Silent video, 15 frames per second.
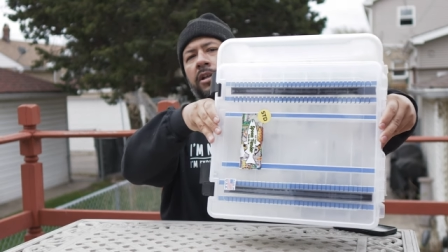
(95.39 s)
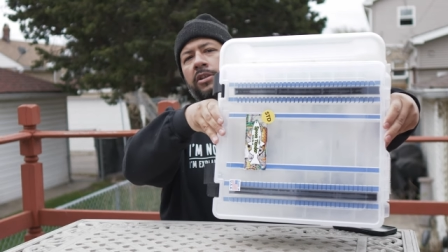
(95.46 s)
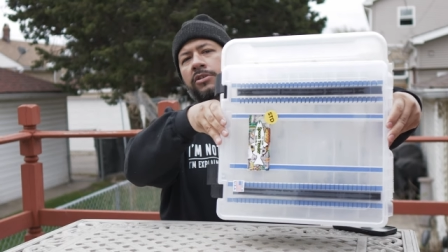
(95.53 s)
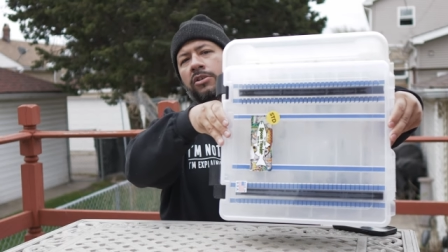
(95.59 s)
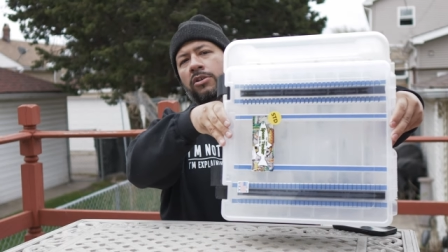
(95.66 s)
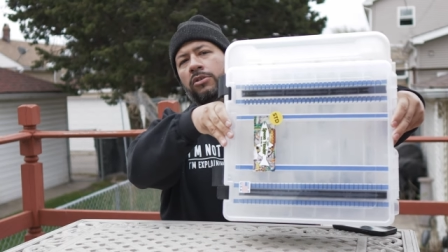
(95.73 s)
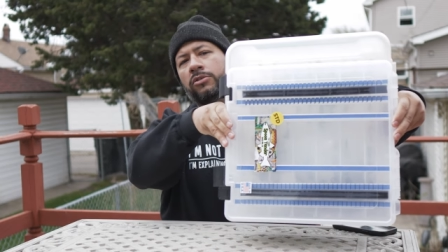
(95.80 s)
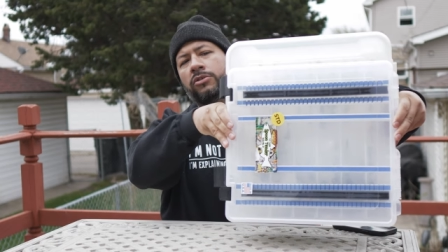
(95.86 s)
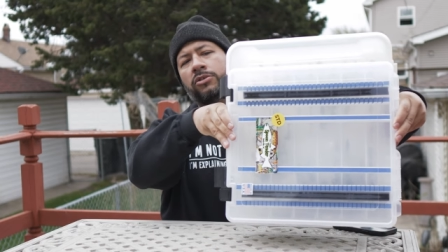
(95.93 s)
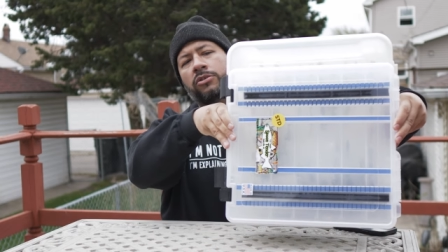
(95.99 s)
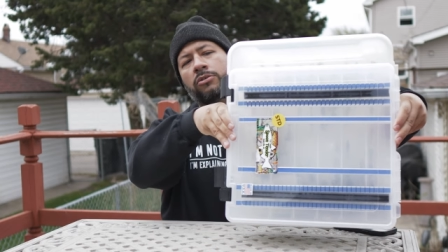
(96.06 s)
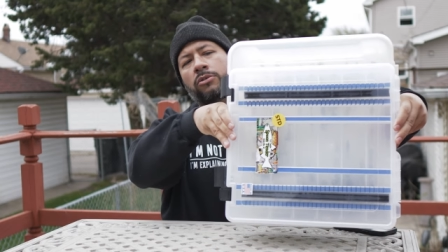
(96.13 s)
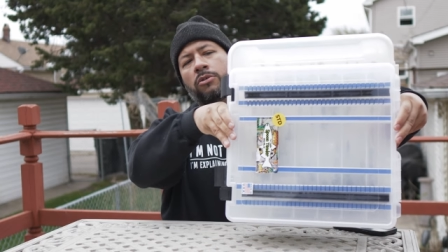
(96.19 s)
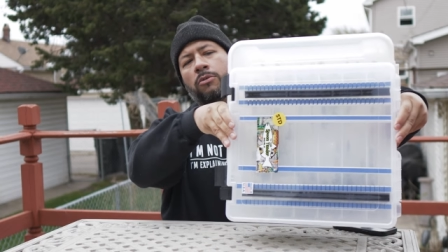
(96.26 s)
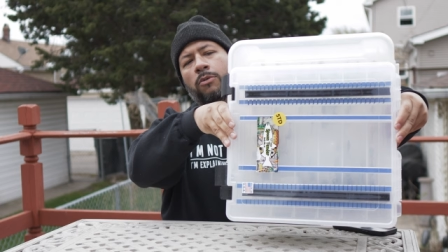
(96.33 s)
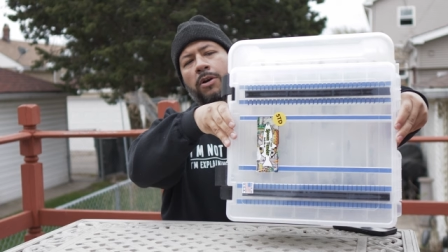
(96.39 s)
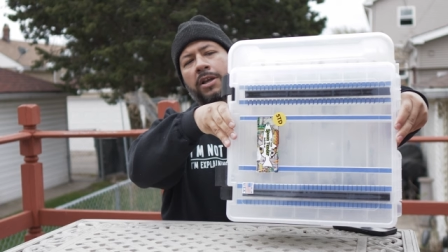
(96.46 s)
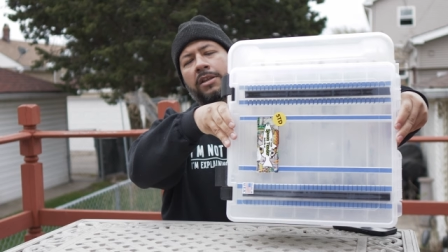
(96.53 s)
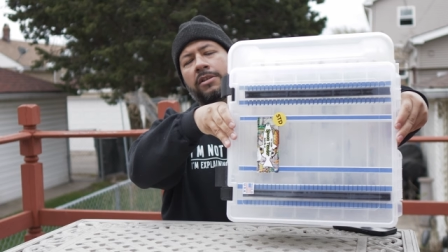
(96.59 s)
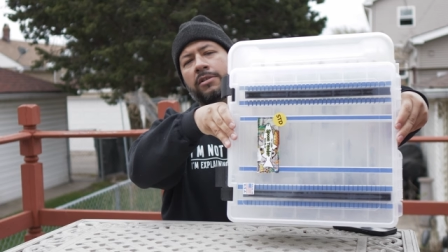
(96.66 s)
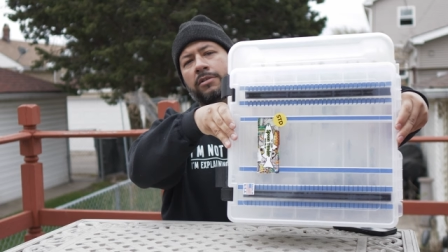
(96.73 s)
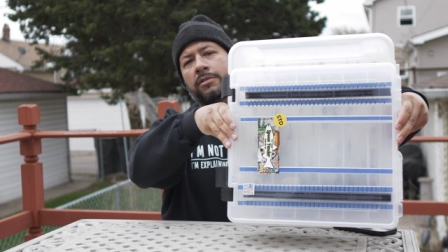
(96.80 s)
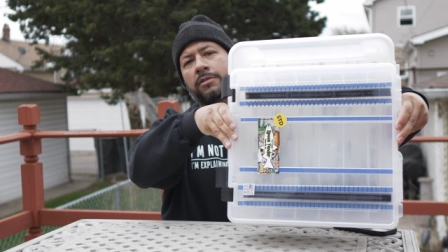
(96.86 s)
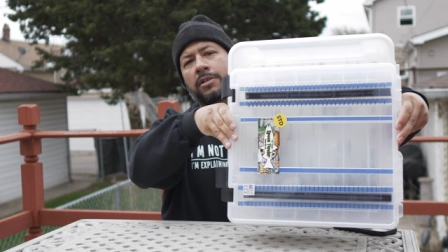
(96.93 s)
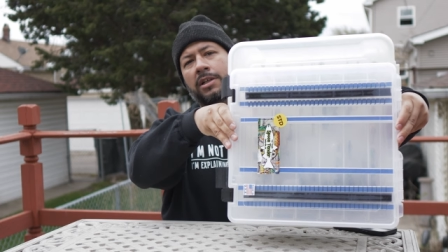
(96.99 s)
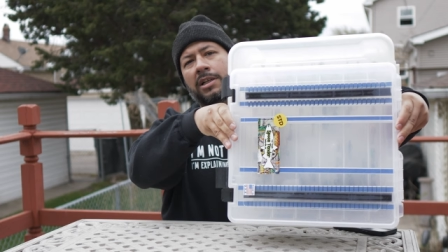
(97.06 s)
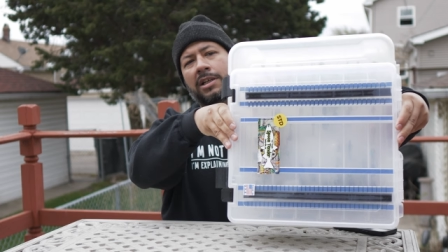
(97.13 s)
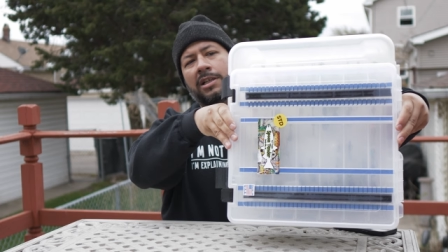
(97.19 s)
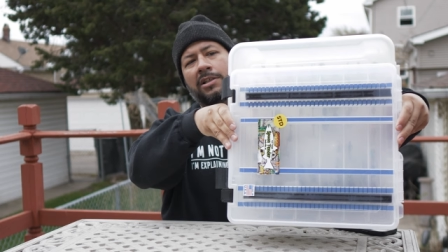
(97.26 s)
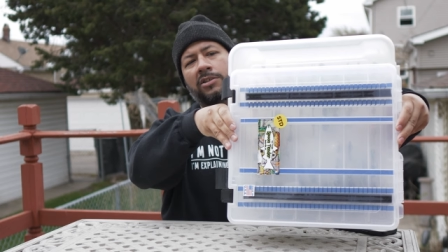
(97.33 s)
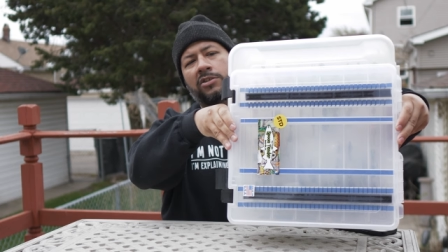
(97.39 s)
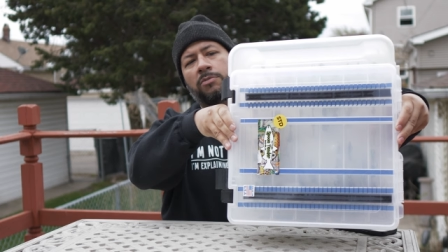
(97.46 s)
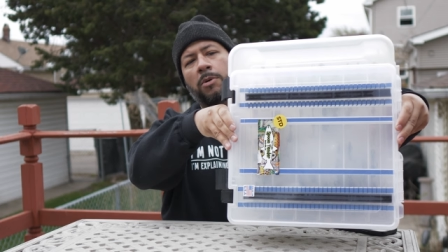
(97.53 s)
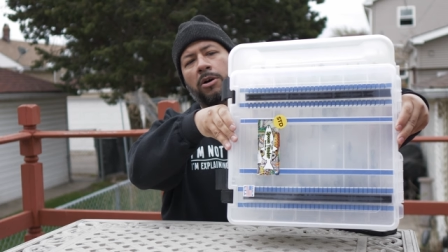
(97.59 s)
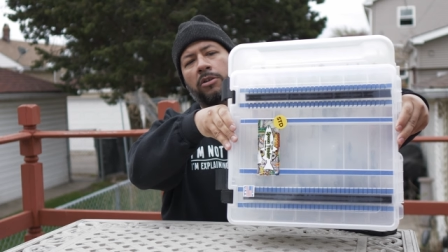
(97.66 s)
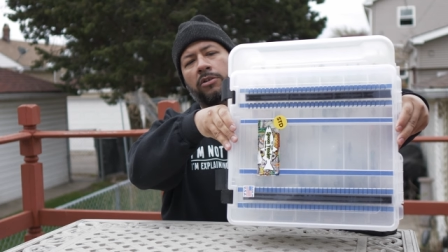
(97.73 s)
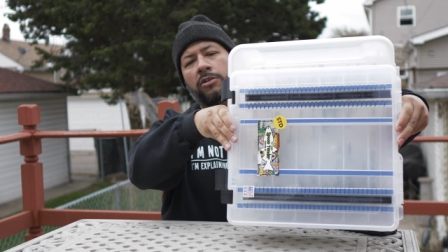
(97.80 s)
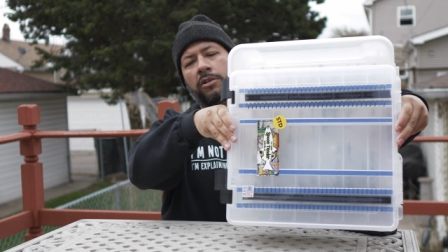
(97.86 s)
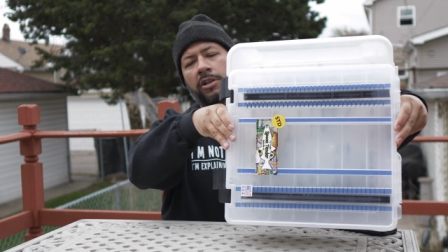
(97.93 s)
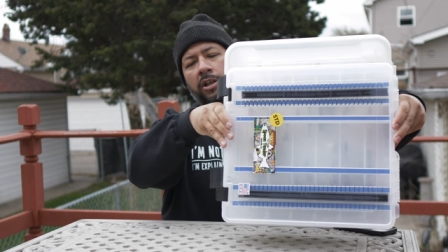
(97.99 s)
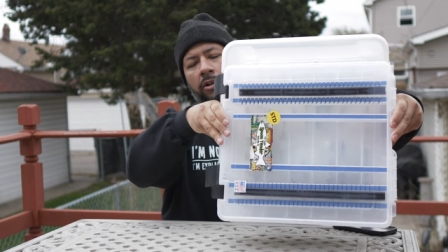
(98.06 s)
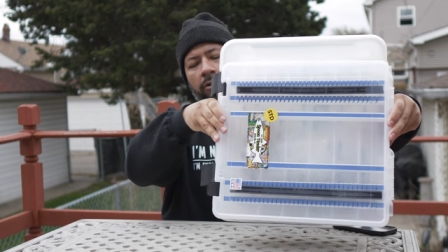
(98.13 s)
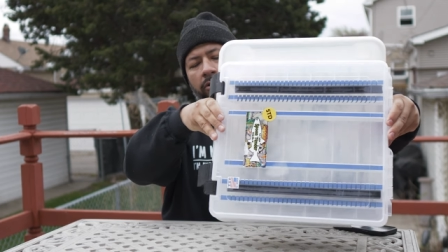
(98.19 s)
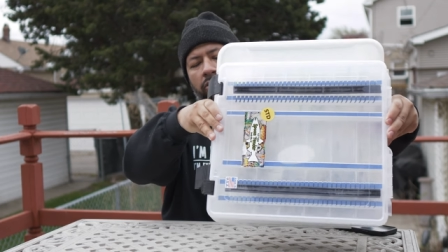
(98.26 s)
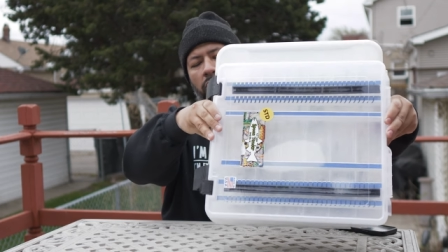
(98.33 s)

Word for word: it's also quite uh, smaller, you know, in